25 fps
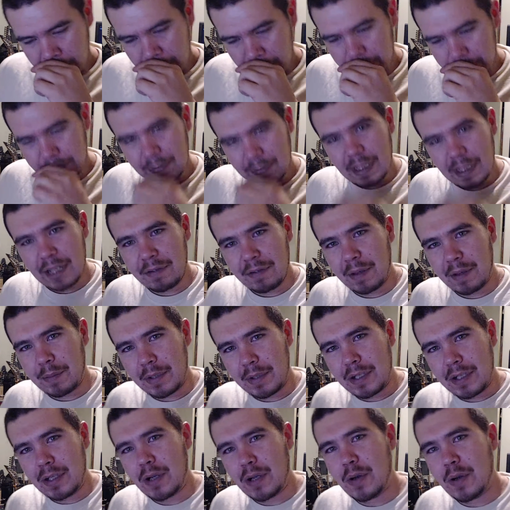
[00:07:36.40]
if I'm
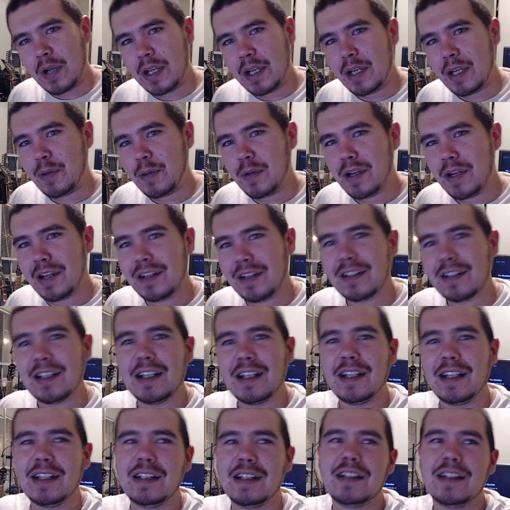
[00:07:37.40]
gonna go anywhere
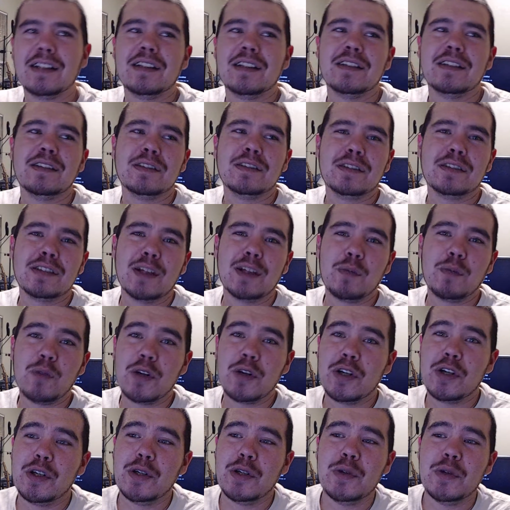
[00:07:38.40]
like somewhere
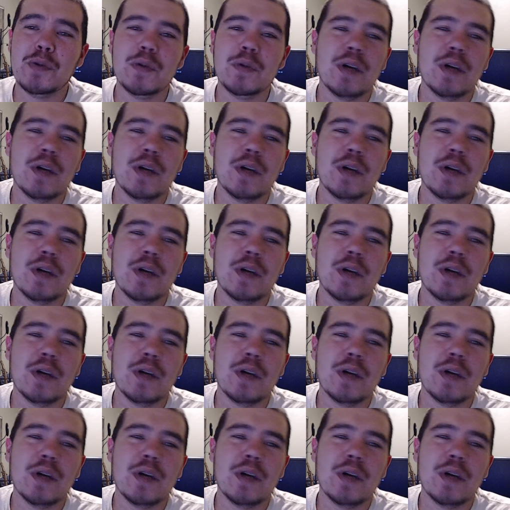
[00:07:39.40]
new,